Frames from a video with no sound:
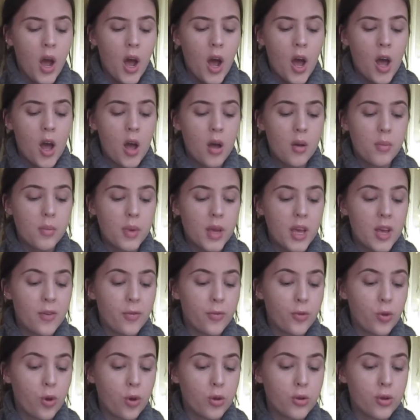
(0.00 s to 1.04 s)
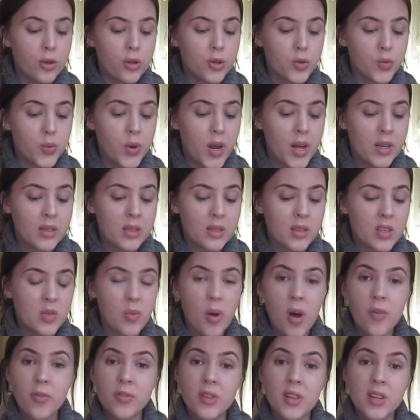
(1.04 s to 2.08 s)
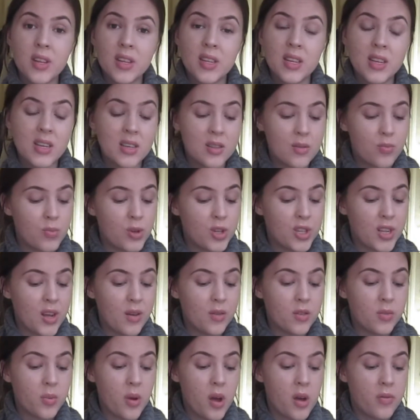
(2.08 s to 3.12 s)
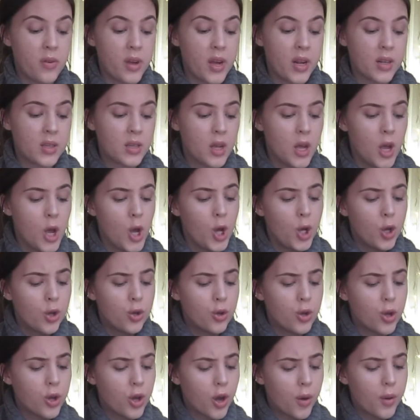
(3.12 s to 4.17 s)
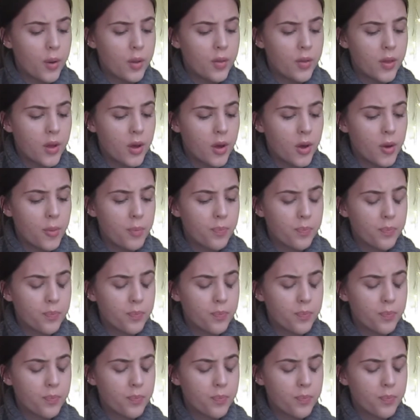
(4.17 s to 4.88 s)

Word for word: Um, if not, you can just relax in the spa facilities, which sounds perfect. You can go in the...